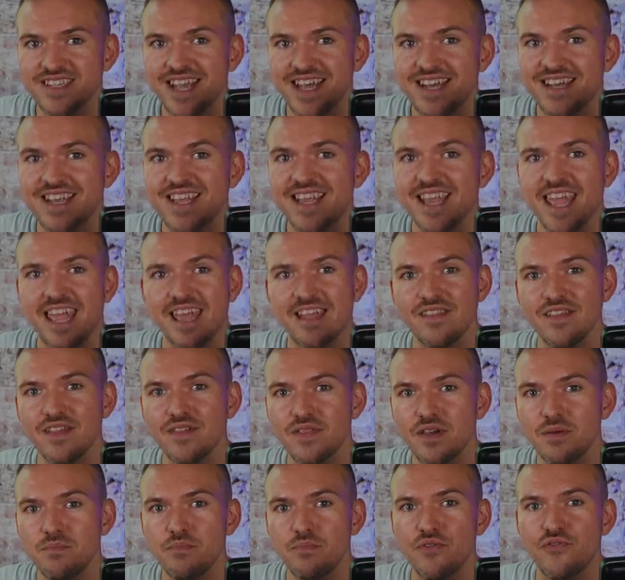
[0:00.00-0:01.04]
and
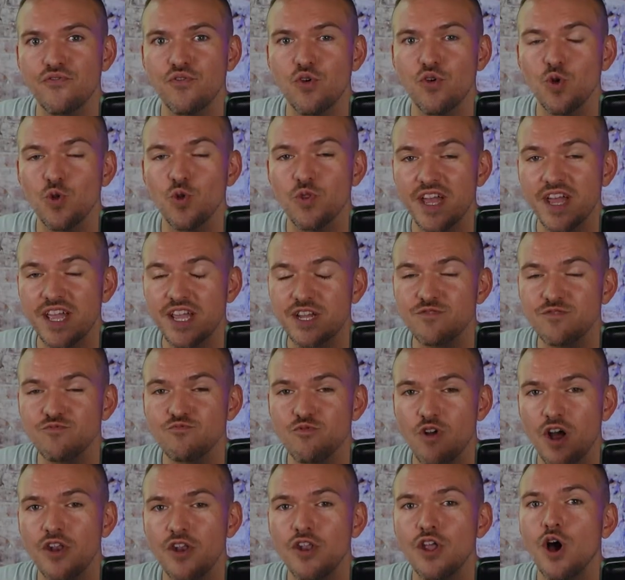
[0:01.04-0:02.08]
killing them before they can
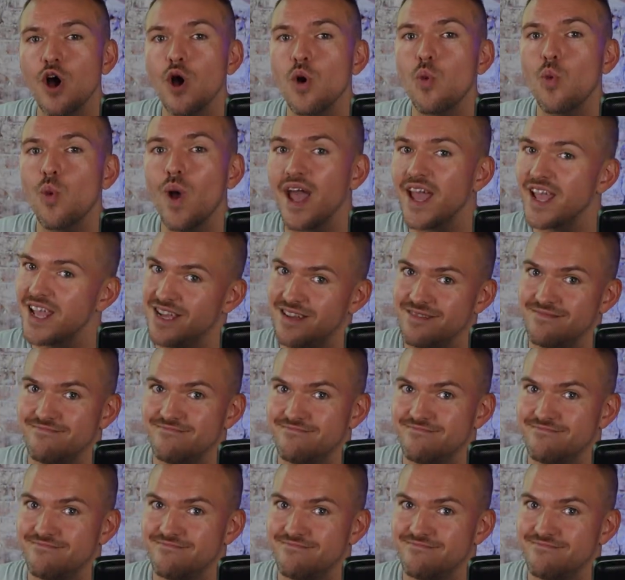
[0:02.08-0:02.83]
run away.